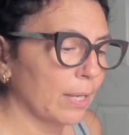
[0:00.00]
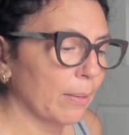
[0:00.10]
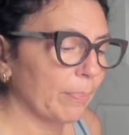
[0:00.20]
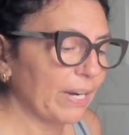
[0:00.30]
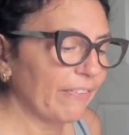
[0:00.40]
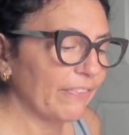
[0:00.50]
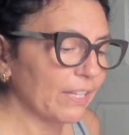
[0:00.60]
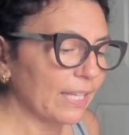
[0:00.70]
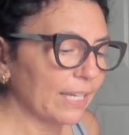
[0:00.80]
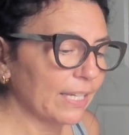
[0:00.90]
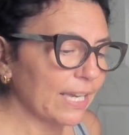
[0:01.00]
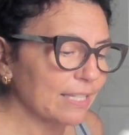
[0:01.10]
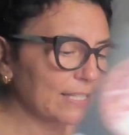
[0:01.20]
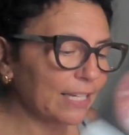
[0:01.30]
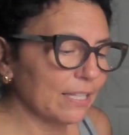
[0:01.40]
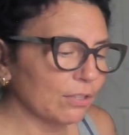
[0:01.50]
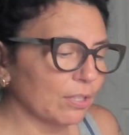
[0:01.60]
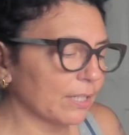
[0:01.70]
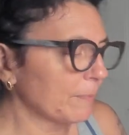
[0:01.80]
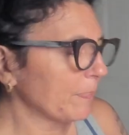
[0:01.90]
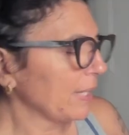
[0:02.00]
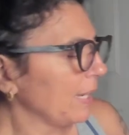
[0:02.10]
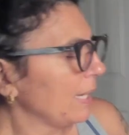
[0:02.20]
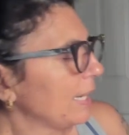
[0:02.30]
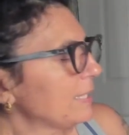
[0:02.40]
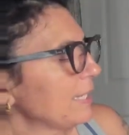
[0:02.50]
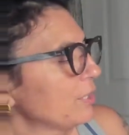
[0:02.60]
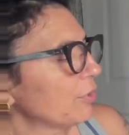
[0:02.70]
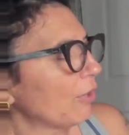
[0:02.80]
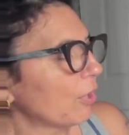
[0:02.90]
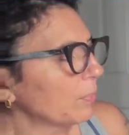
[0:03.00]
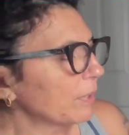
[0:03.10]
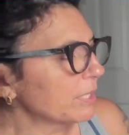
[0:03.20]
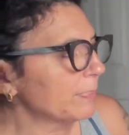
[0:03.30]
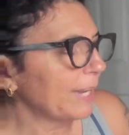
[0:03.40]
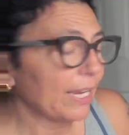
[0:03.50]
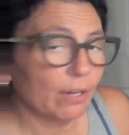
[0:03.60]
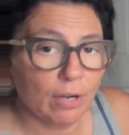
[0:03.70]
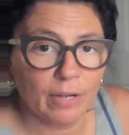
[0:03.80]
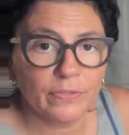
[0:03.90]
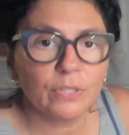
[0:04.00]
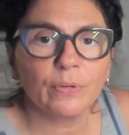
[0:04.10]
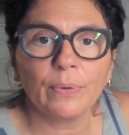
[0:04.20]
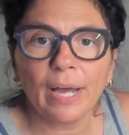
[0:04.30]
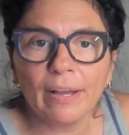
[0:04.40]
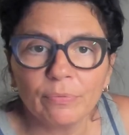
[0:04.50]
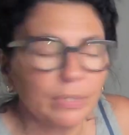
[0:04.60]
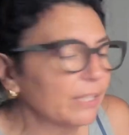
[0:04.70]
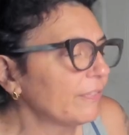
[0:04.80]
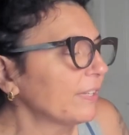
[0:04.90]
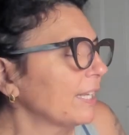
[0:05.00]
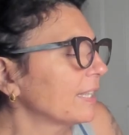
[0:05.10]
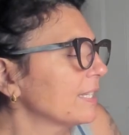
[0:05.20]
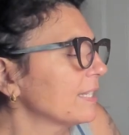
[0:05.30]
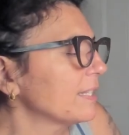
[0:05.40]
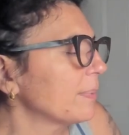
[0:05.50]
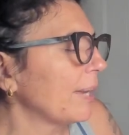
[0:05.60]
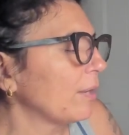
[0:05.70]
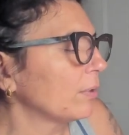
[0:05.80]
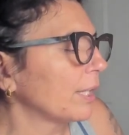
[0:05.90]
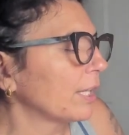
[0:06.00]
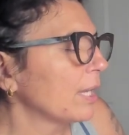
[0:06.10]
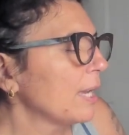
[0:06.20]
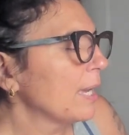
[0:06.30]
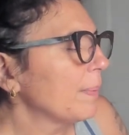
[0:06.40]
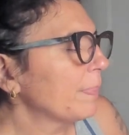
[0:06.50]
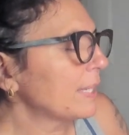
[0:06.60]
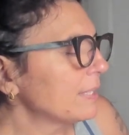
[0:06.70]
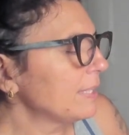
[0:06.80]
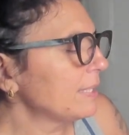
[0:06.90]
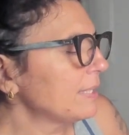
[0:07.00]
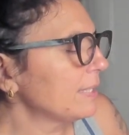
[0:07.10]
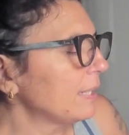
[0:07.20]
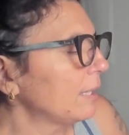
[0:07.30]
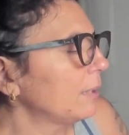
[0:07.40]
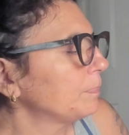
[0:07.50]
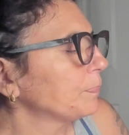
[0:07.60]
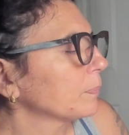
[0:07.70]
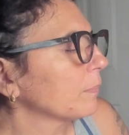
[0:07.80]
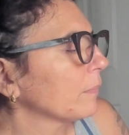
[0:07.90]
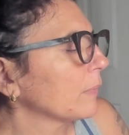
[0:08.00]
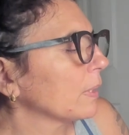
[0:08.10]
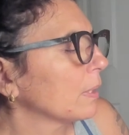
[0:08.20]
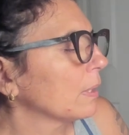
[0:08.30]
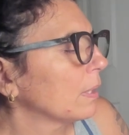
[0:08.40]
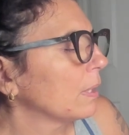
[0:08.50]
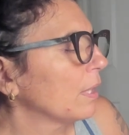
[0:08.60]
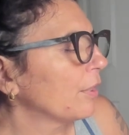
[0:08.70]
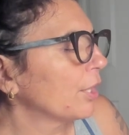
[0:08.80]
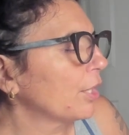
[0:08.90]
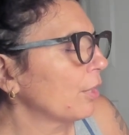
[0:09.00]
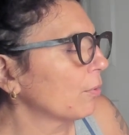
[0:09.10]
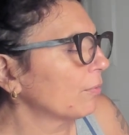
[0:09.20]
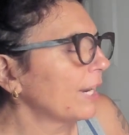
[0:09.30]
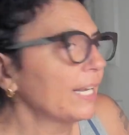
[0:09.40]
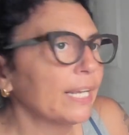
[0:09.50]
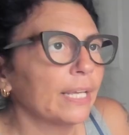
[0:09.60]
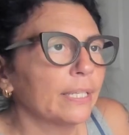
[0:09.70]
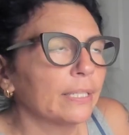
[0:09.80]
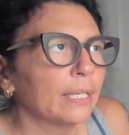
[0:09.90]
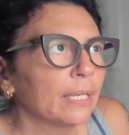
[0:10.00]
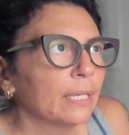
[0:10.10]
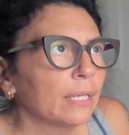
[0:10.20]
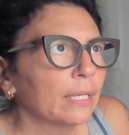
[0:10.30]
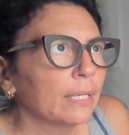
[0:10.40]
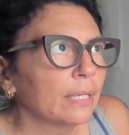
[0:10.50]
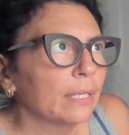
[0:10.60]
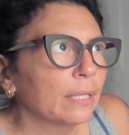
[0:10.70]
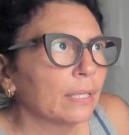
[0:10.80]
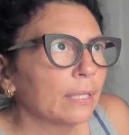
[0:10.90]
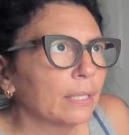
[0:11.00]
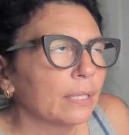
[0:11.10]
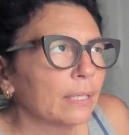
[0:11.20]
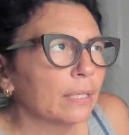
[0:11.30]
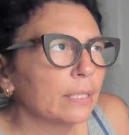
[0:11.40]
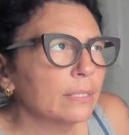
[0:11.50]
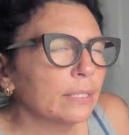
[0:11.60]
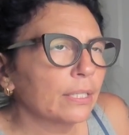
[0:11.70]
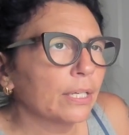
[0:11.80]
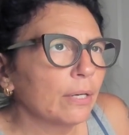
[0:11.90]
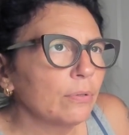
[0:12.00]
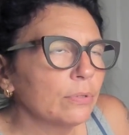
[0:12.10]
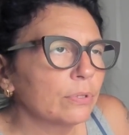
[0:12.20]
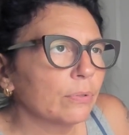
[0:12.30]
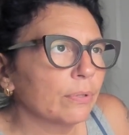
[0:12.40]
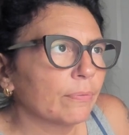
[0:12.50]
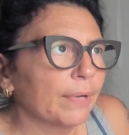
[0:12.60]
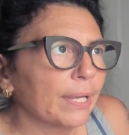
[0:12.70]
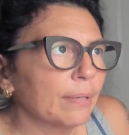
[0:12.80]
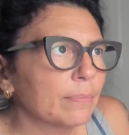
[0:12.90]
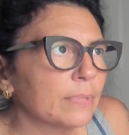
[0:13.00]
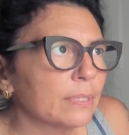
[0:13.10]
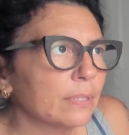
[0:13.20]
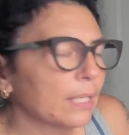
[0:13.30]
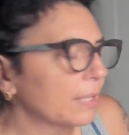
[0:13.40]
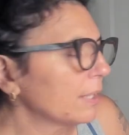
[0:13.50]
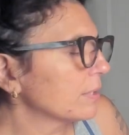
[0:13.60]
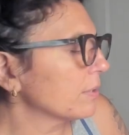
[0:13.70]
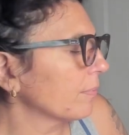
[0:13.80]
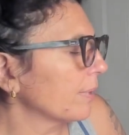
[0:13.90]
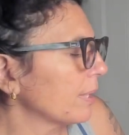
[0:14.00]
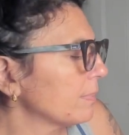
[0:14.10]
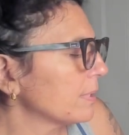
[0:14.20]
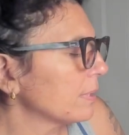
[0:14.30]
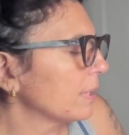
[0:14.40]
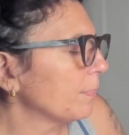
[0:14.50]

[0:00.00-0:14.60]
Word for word: But I feel like, yeah, see, look, it says your hard work is paying off. So I really feel like this is about like, because this is, um, the goat, right? And is it the goats or the rams? I think it's the rams.